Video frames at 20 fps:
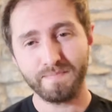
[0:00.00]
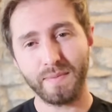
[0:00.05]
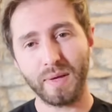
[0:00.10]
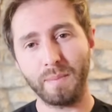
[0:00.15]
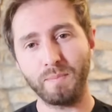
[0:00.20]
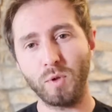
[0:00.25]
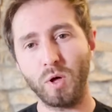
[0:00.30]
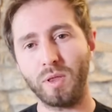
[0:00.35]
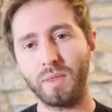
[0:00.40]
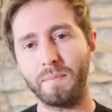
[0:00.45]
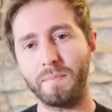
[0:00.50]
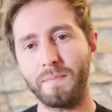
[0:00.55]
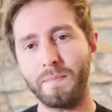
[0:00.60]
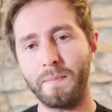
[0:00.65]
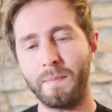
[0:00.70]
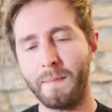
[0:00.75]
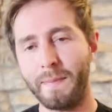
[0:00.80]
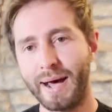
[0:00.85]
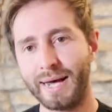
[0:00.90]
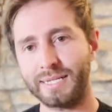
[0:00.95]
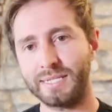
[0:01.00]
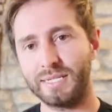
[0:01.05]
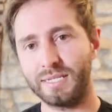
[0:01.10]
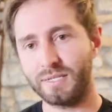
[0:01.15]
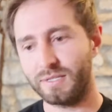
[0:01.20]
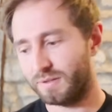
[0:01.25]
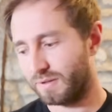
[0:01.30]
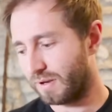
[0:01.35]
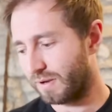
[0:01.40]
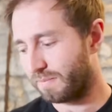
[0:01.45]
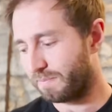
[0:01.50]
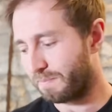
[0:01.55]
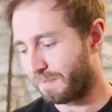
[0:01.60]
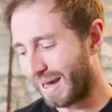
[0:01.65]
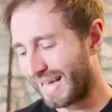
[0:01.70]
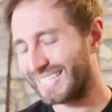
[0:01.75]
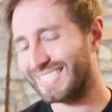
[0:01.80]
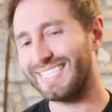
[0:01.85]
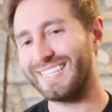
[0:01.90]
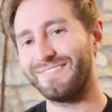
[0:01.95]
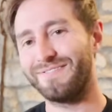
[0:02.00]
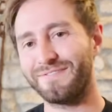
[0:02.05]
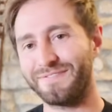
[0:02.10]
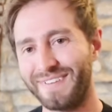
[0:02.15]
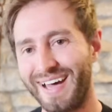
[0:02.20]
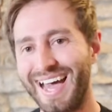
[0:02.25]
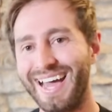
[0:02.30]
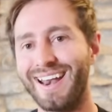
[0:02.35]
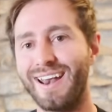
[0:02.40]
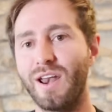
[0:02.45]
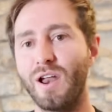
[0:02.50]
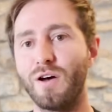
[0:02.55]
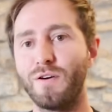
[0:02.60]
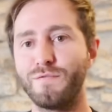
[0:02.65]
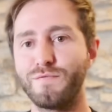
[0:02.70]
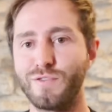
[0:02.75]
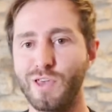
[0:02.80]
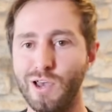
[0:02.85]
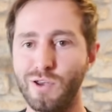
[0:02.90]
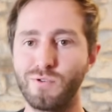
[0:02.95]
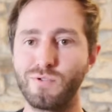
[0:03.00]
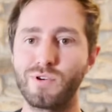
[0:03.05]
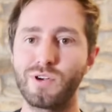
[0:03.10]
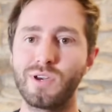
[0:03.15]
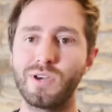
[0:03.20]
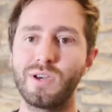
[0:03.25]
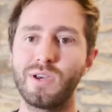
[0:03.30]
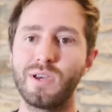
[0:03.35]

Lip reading: I'm not massive fan of yoke